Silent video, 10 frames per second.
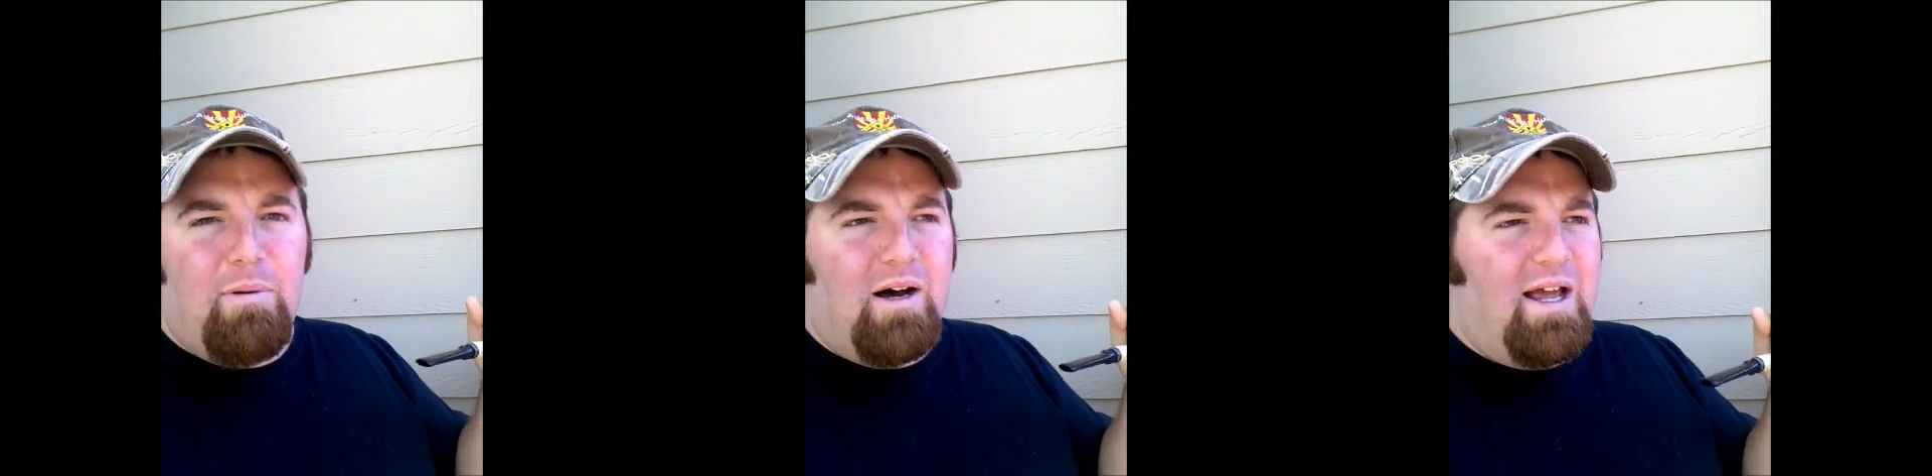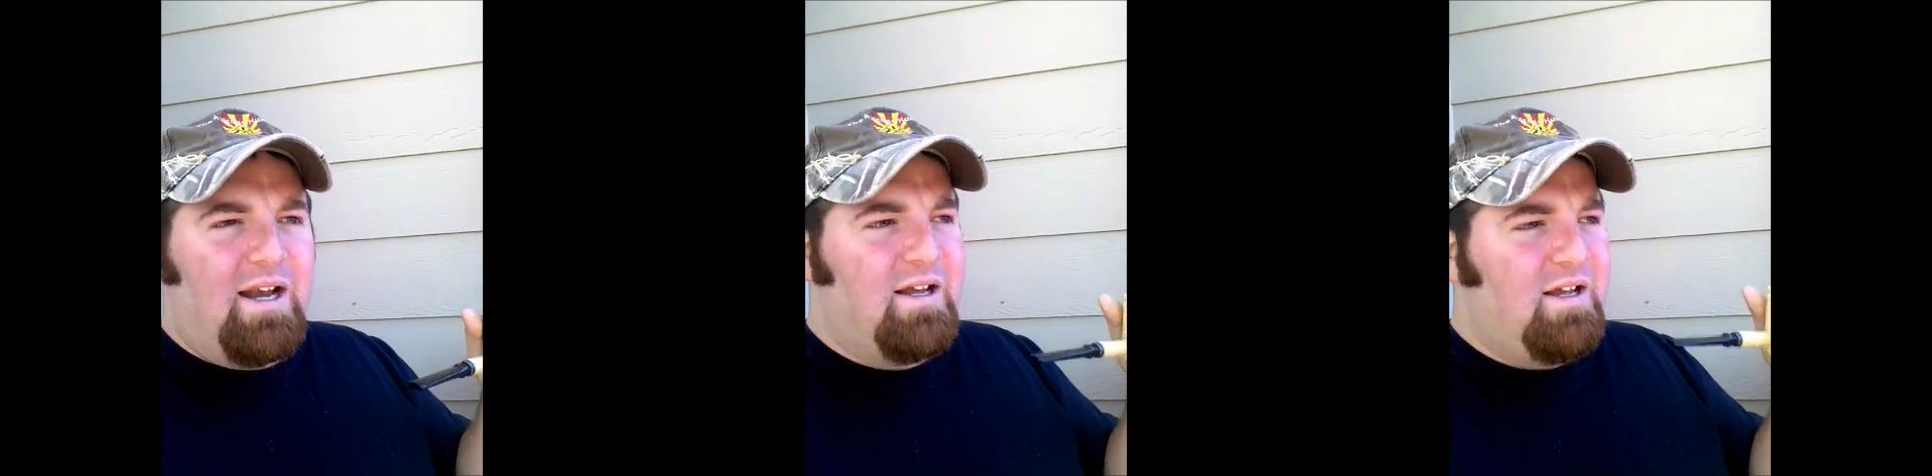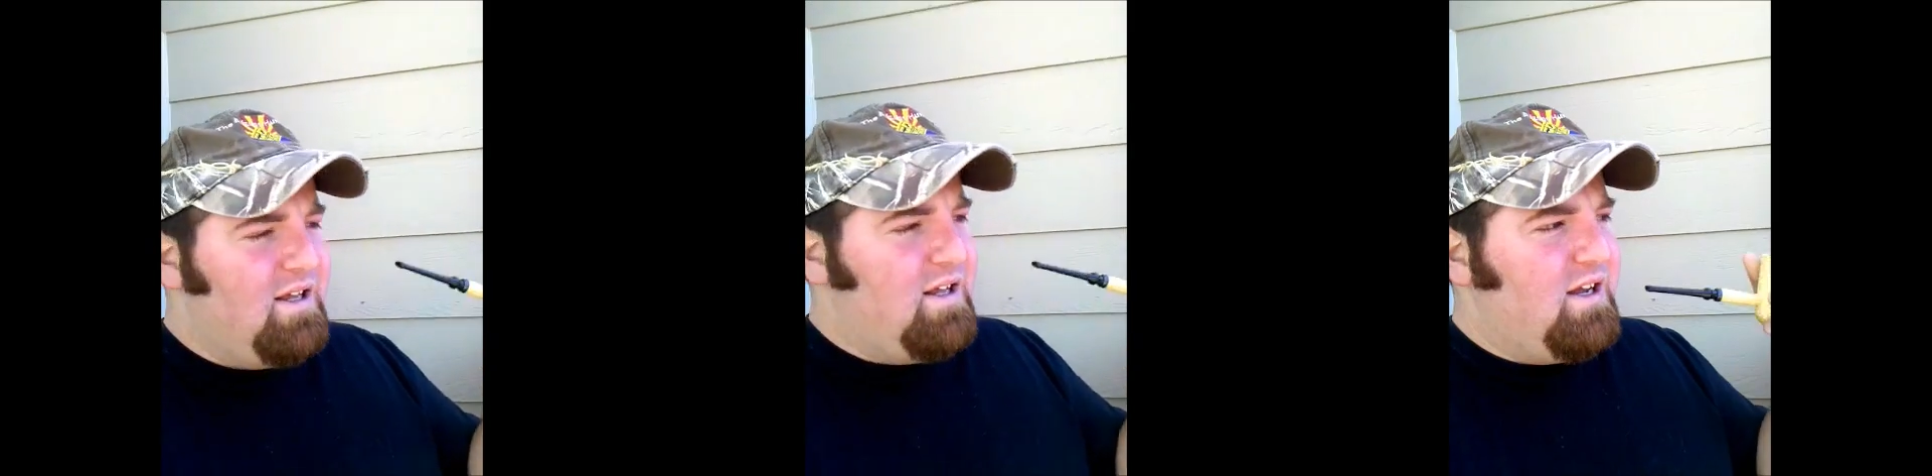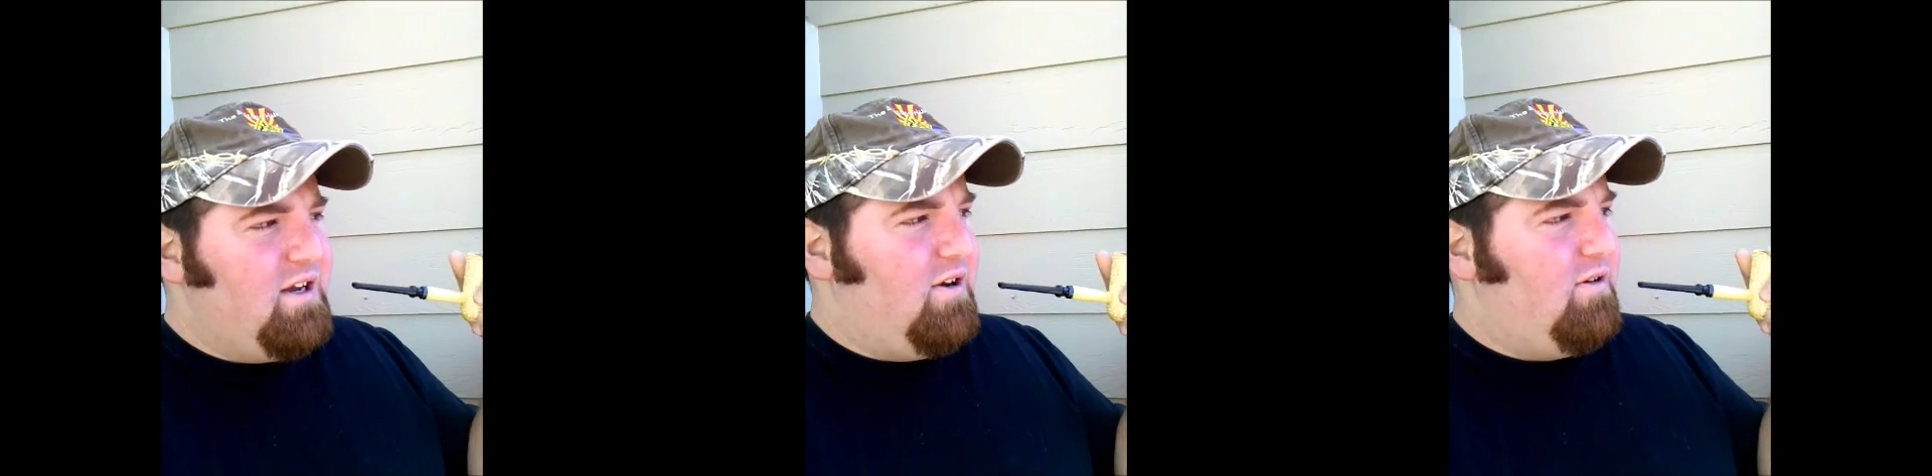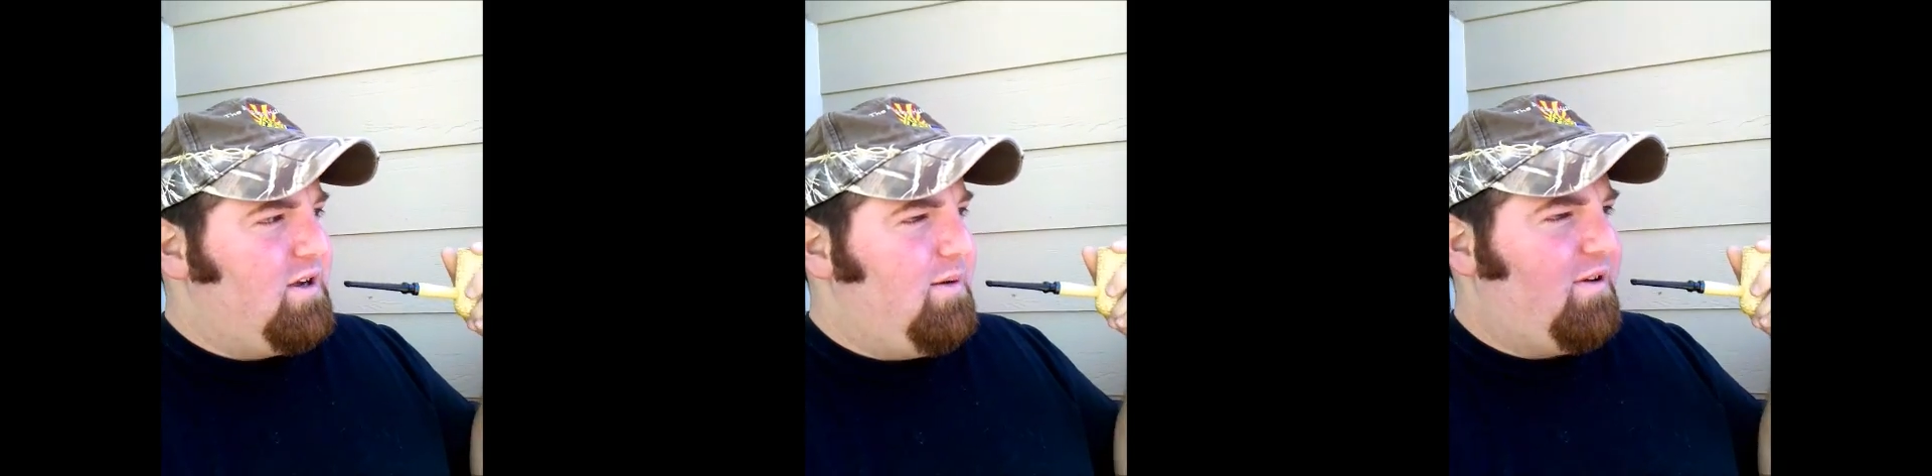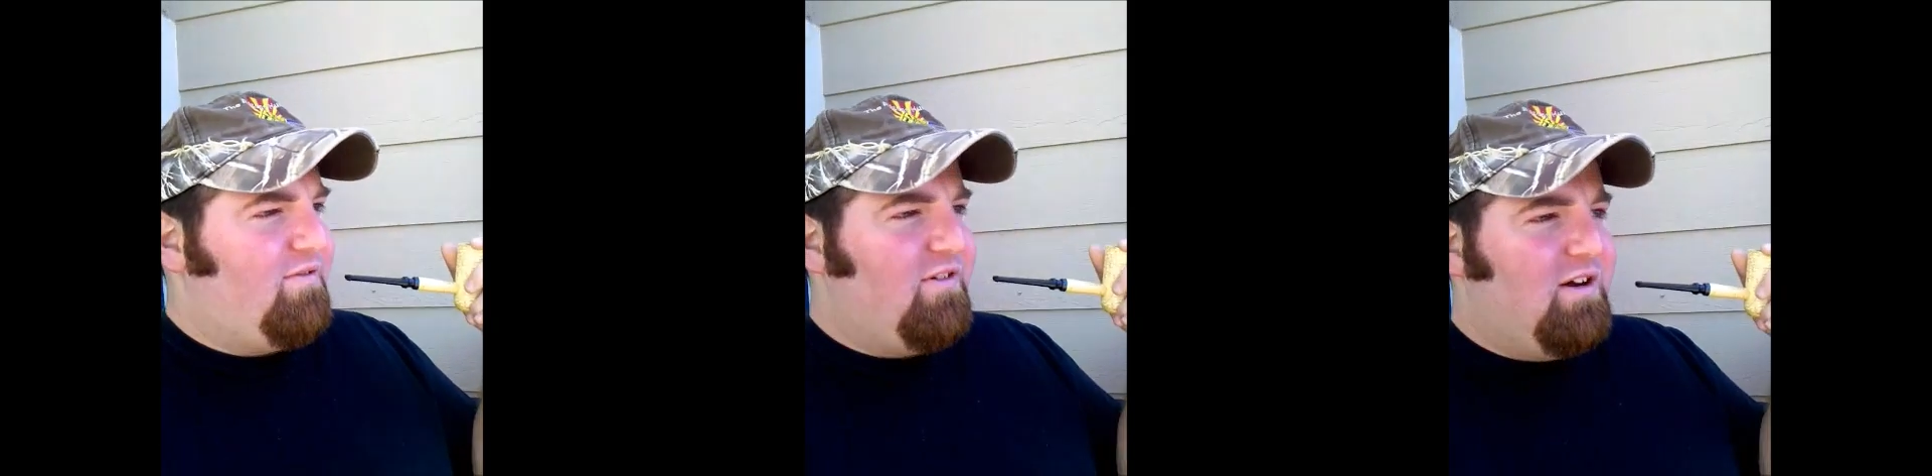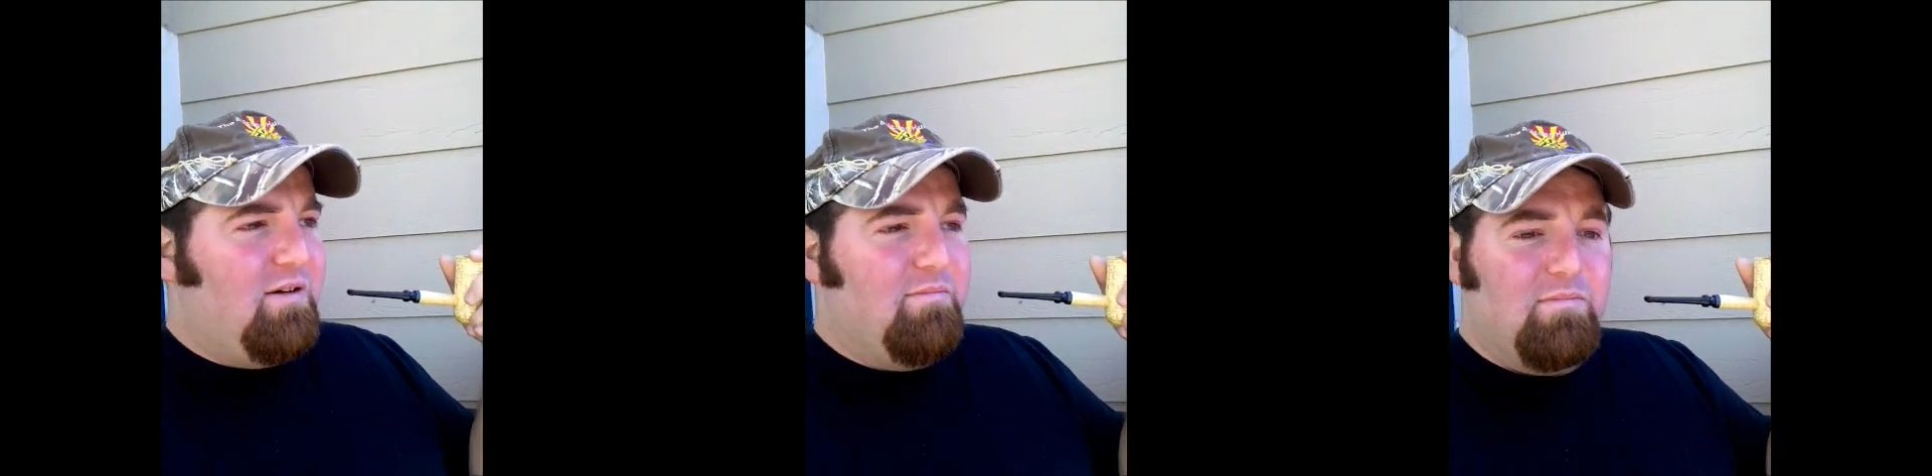But, you know, coming
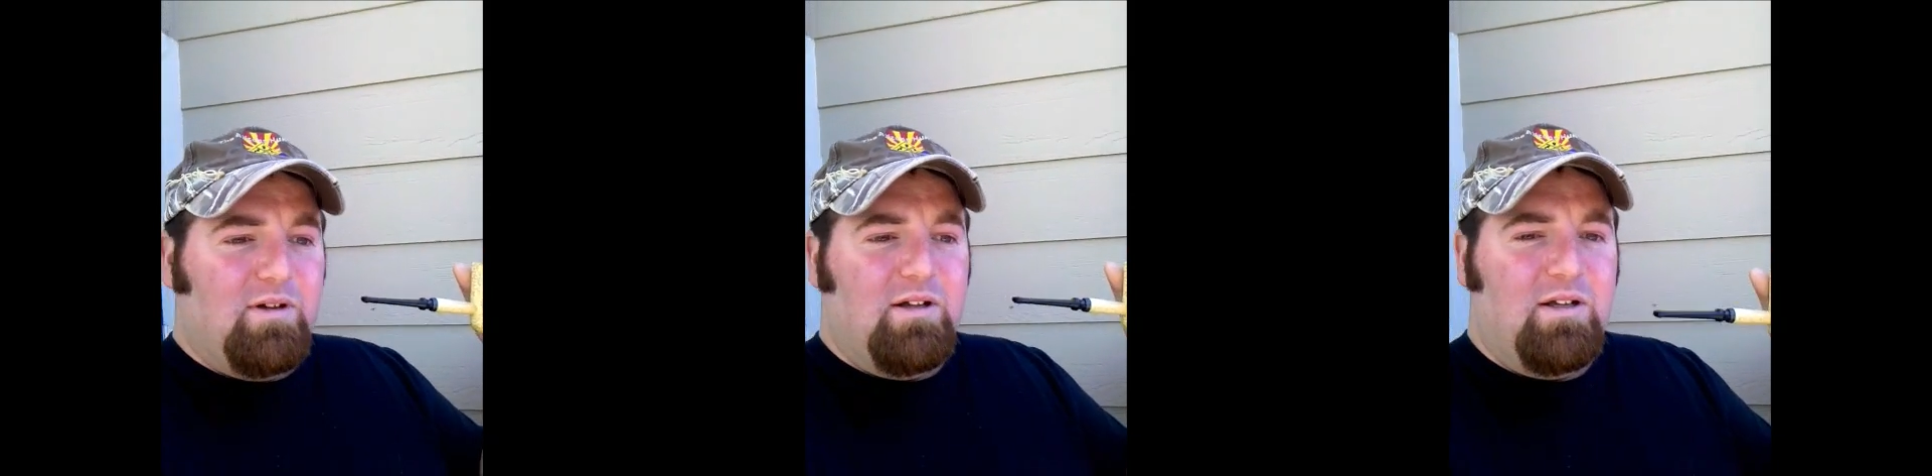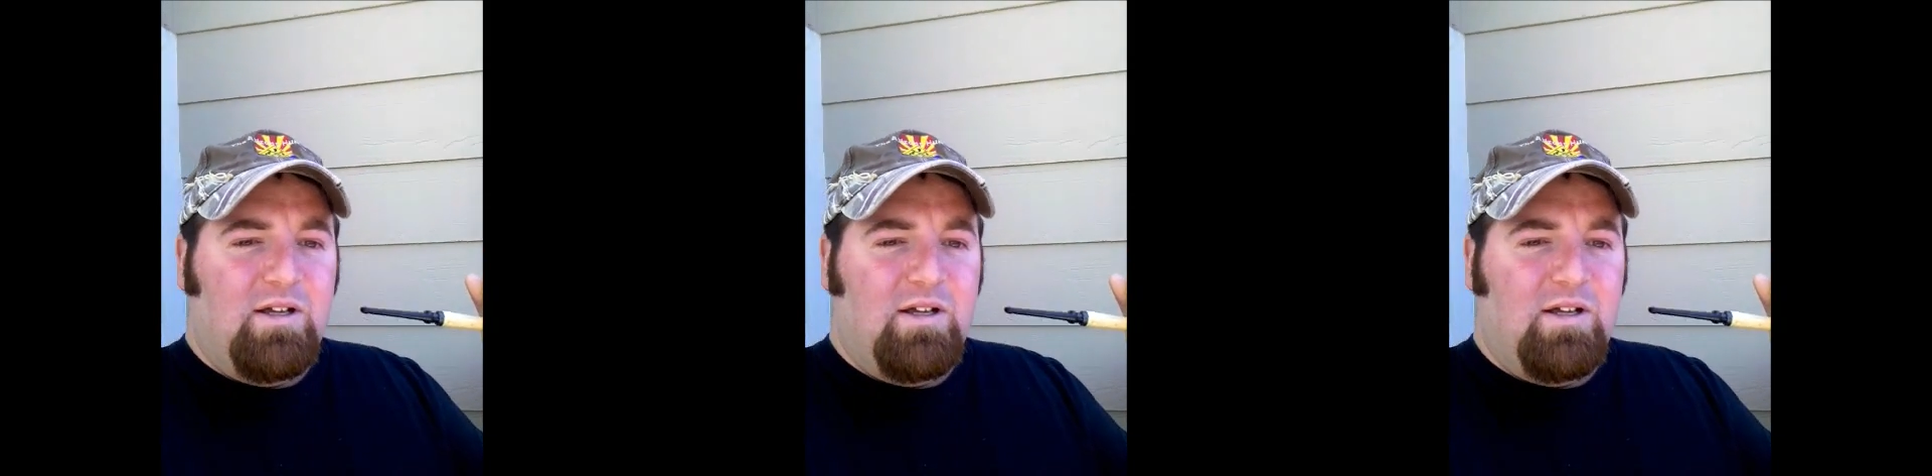from